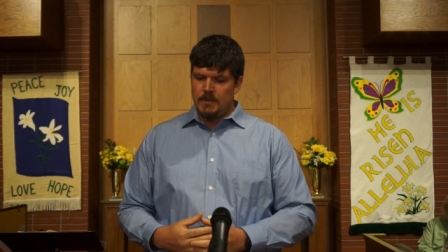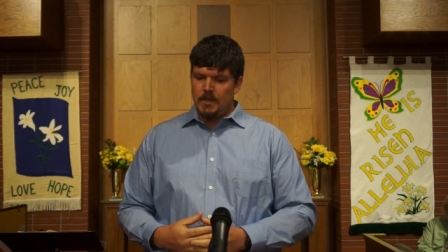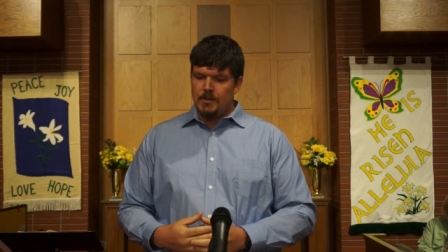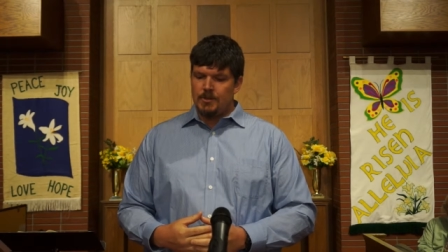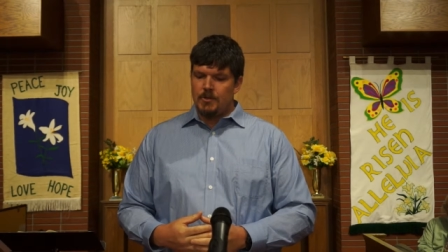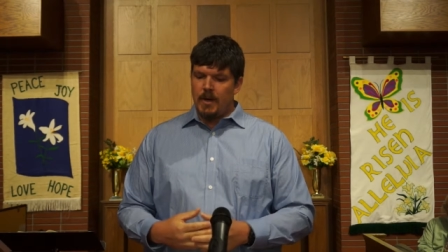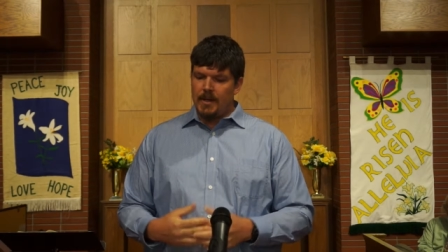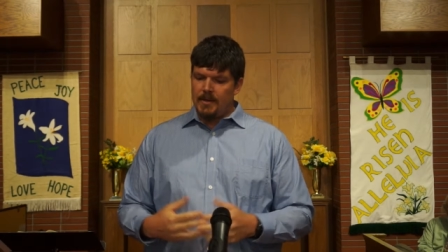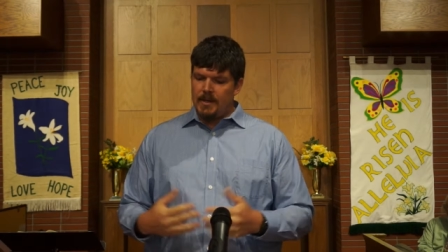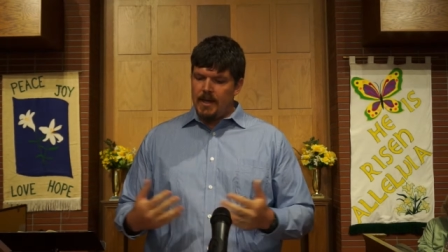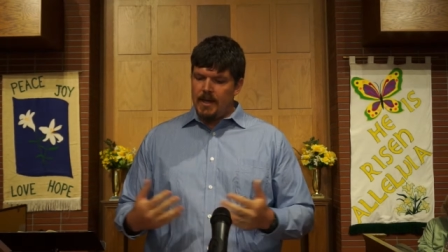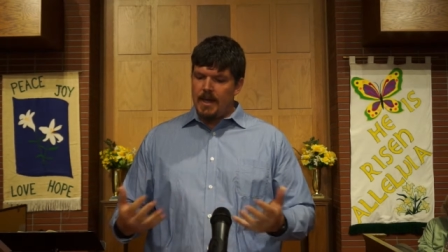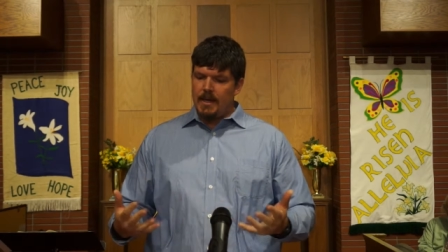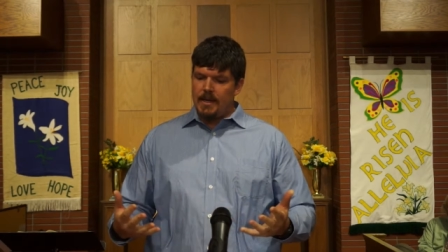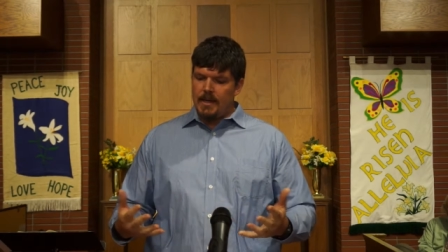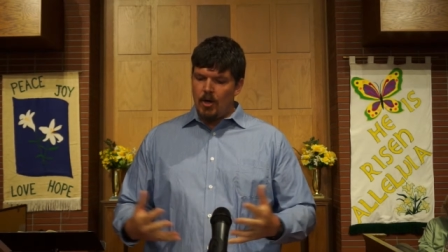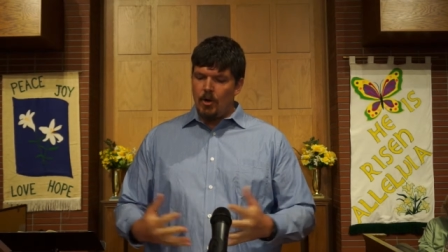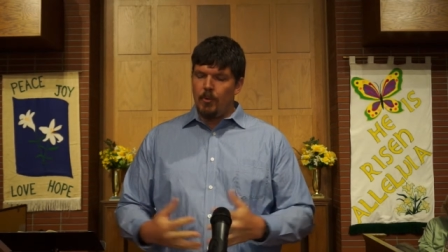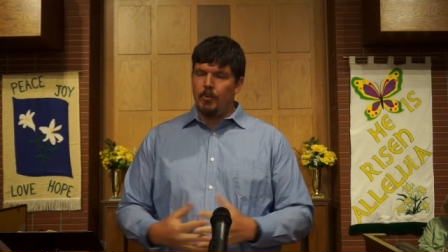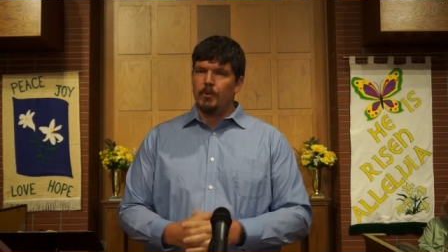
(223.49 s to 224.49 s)
So at the
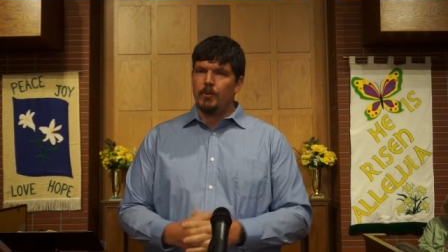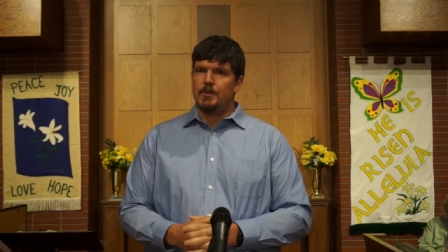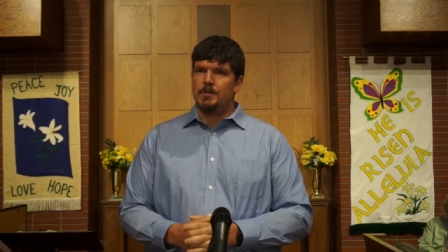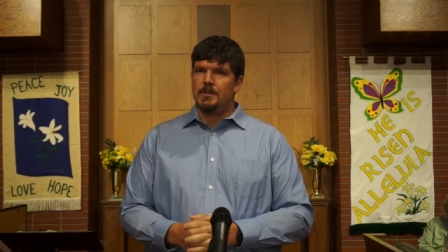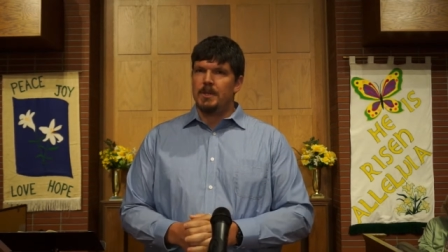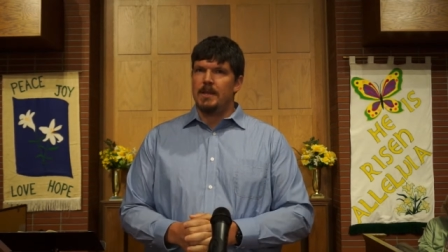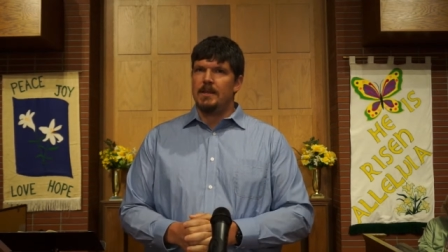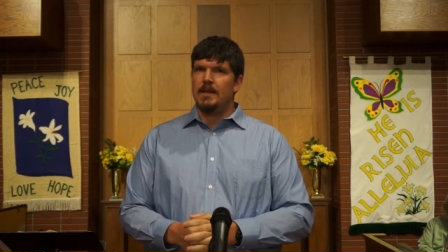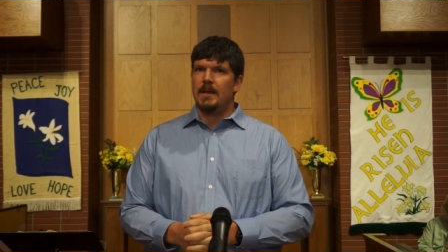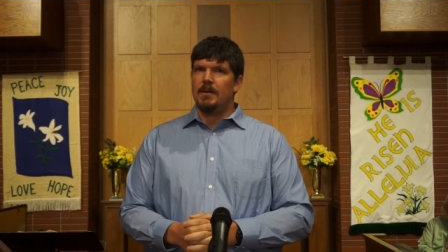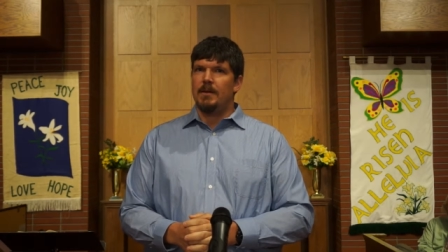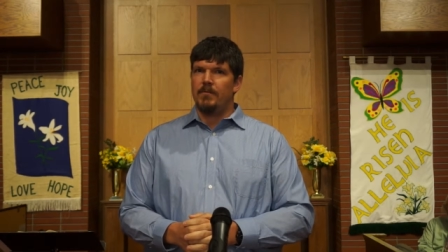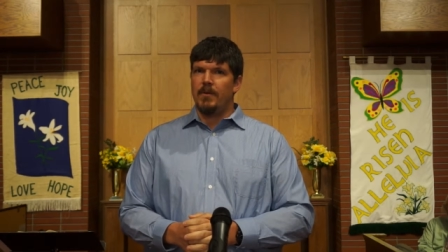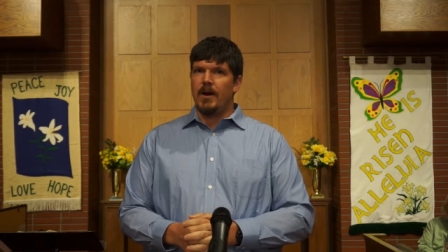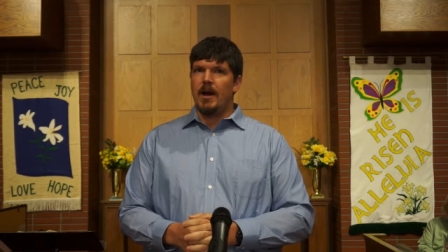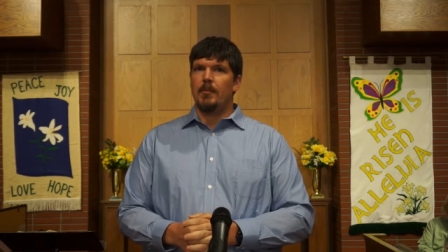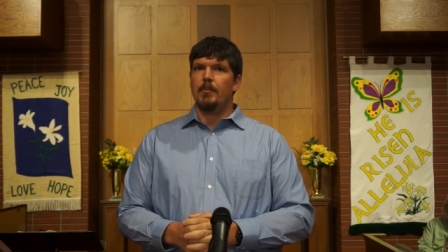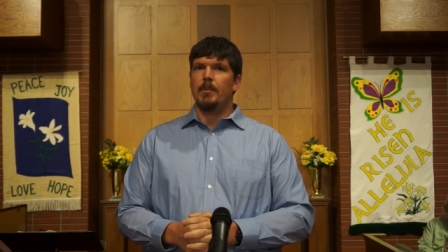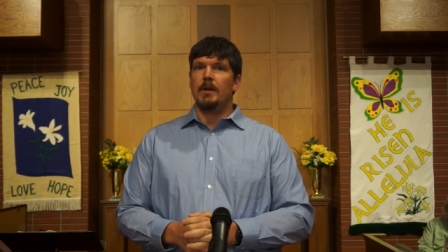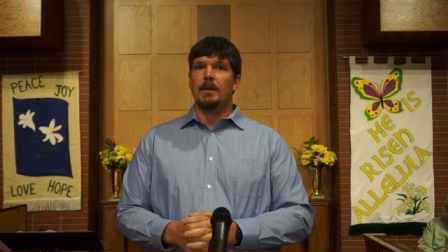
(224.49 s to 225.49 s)
end, I hope you'll see that
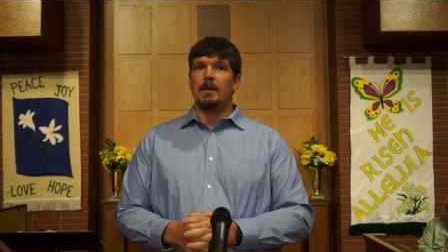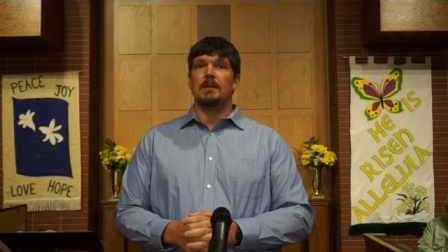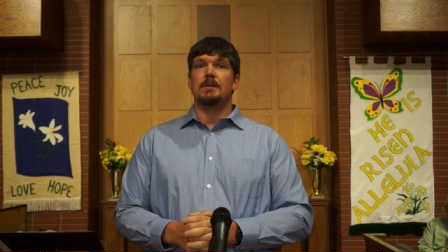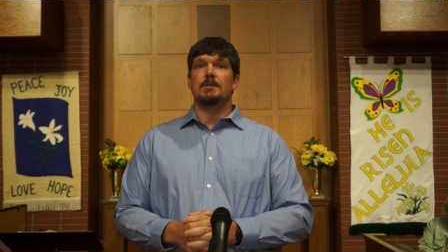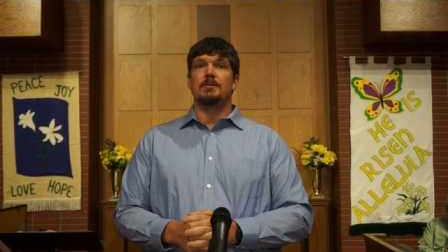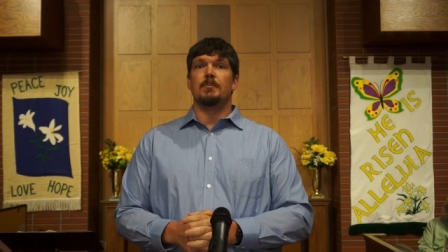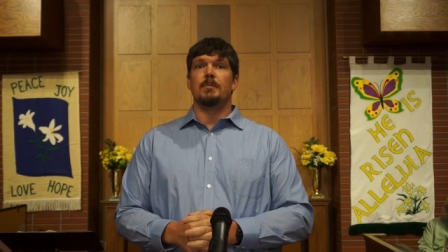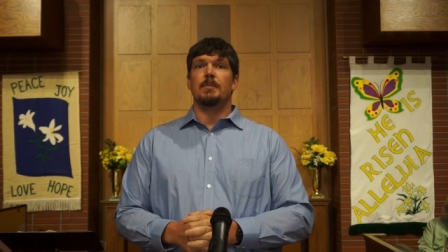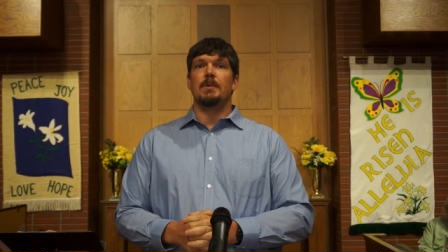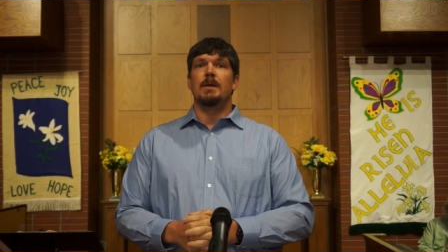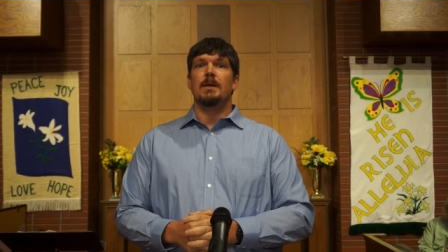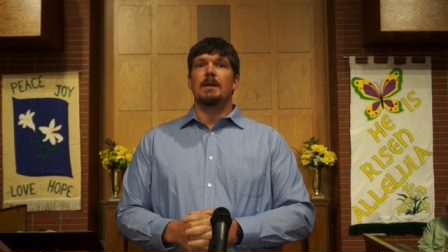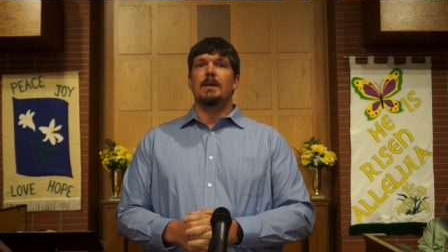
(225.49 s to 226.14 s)
environmentalism